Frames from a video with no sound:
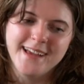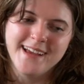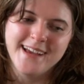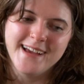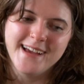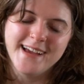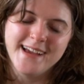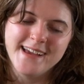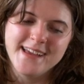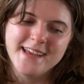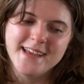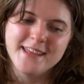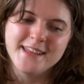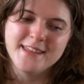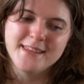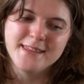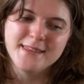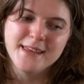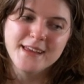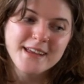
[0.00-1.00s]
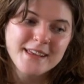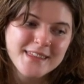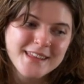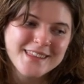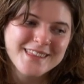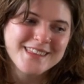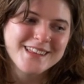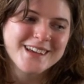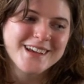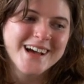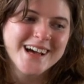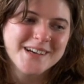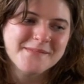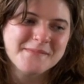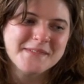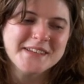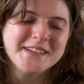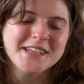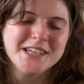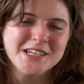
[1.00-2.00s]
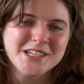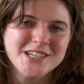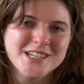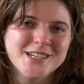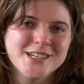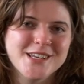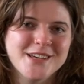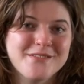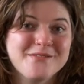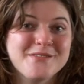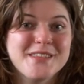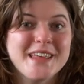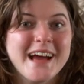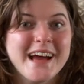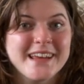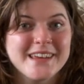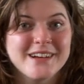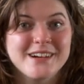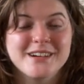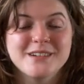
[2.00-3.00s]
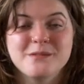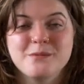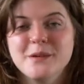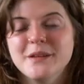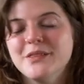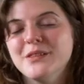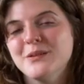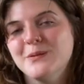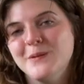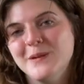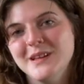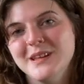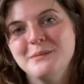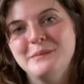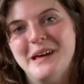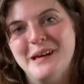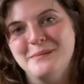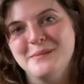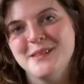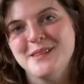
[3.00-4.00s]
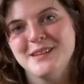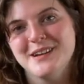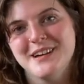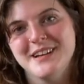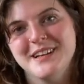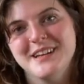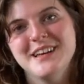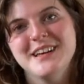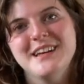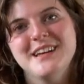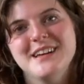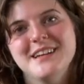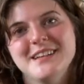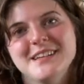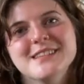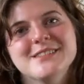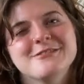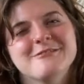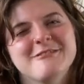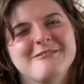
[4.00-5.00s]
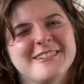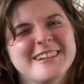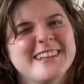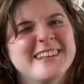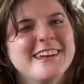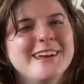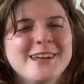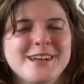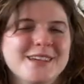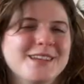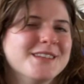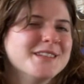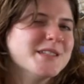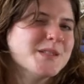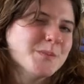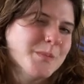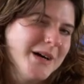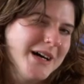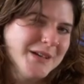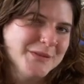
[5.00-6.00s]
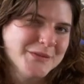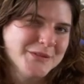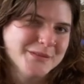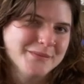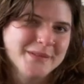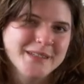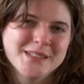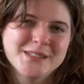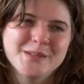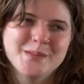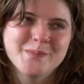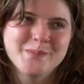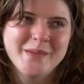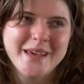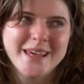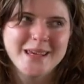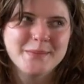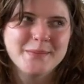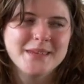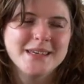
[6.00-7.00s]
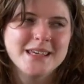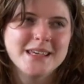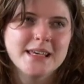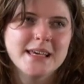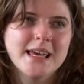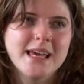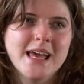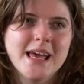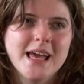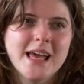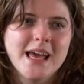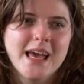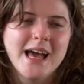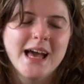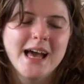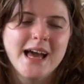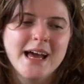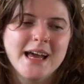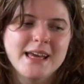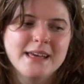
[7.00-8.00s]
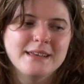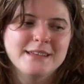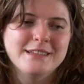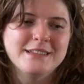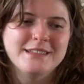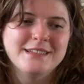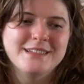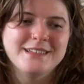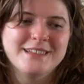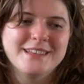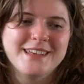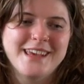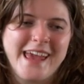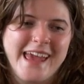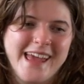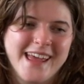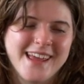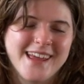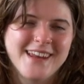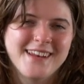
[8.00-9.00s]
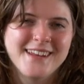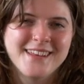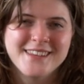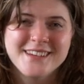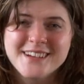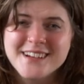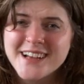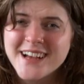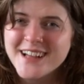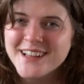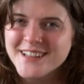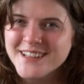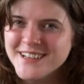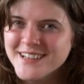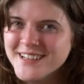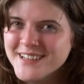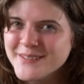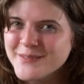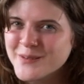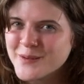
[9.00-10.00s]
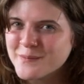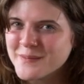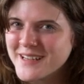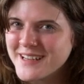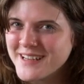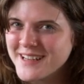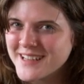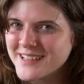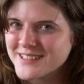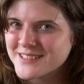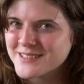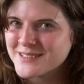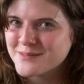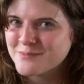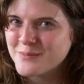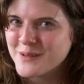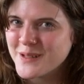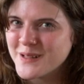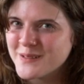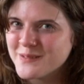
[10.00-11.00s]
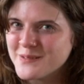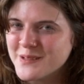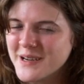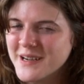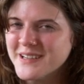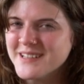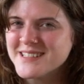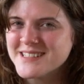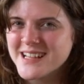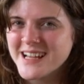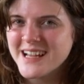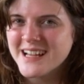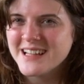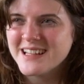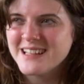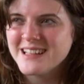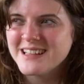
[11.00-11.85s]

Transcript: I think that the combination of that yarn with the Woolly Mammoth yarn is really hitting the spot for me, so maybe I'll get another color for my next ball of yarn. Is that,